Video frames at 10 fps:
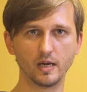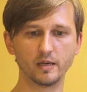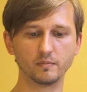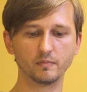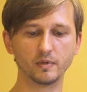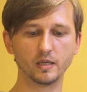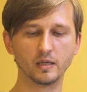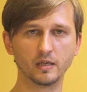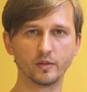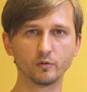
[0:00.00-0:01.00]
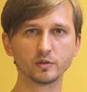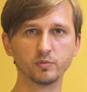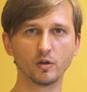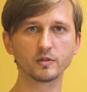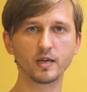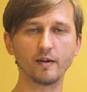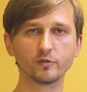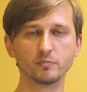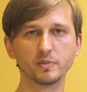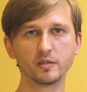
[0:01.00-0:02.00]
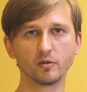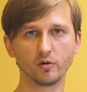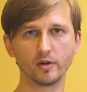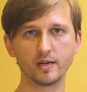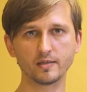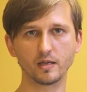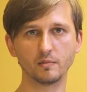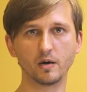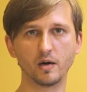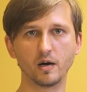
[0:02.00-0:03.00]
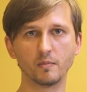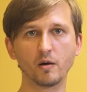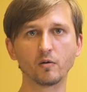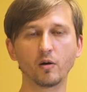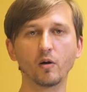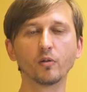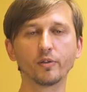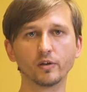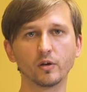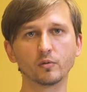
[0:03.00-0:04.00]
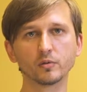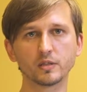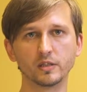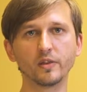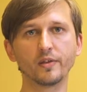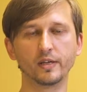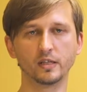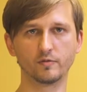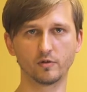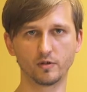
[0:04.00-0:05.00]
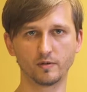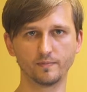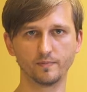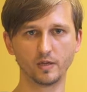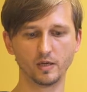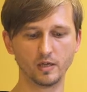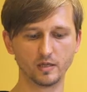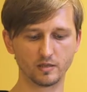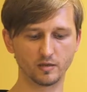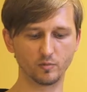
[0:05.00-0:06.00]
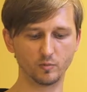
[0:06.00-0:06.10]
And those blocks have to be synchronized among all the nodes in the network. So